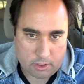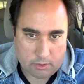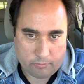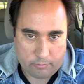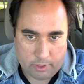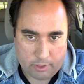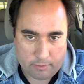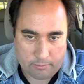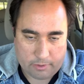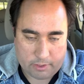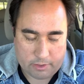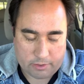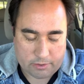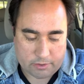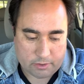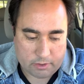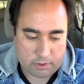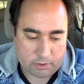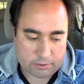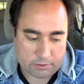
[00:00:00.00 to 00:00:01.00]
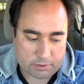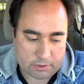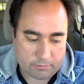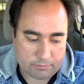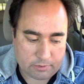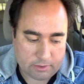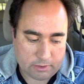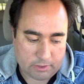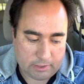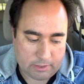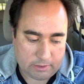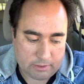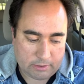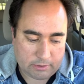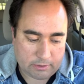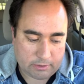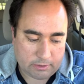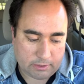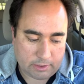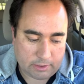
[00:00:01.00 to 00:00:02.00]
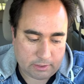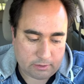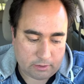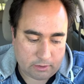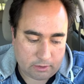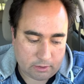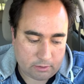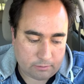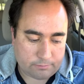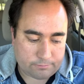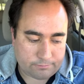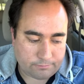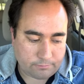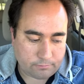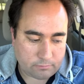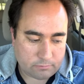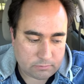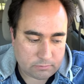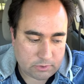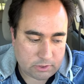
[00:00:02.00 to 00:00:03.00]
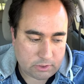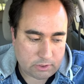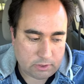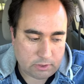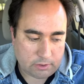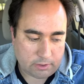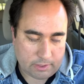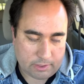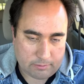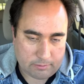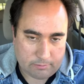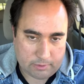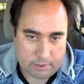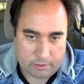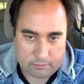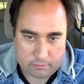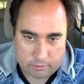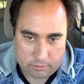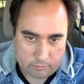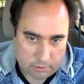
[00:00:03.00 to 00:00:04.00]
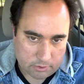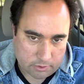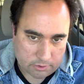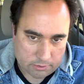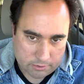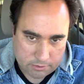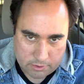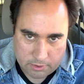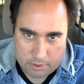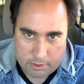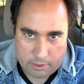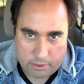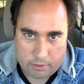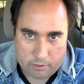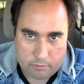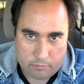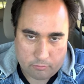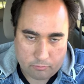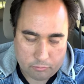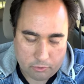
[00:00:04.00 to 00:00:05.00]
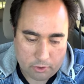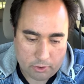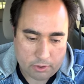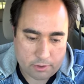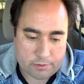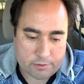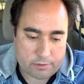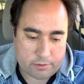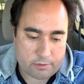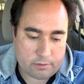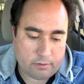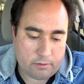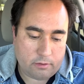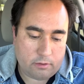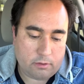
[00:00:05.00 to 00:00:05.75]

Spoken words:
maybe it's something not that I'm not really wanting to say, but